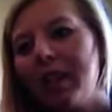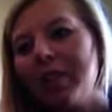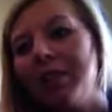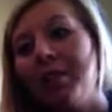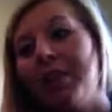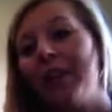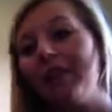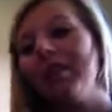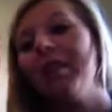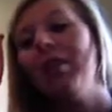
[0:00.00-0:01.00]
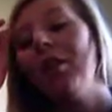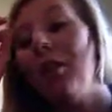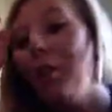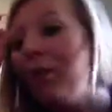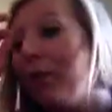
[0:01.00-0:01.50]
So if I could start
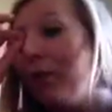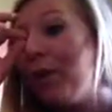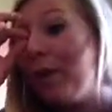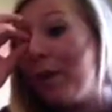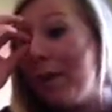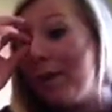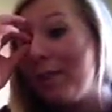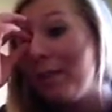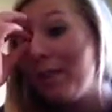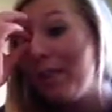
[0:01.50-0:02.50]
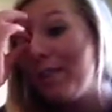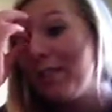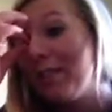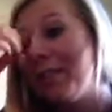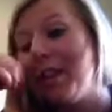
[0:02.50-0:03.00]
all over with my service
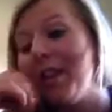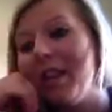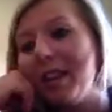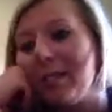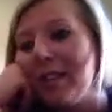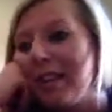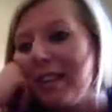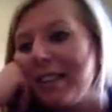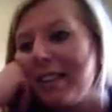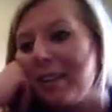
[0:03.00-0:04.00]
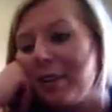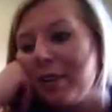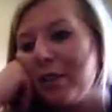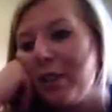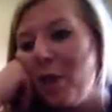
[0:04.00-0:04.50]
learning experience at the
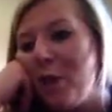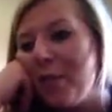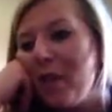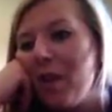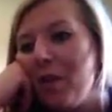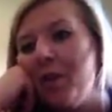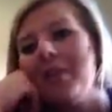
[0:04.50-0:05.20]
nursing home, what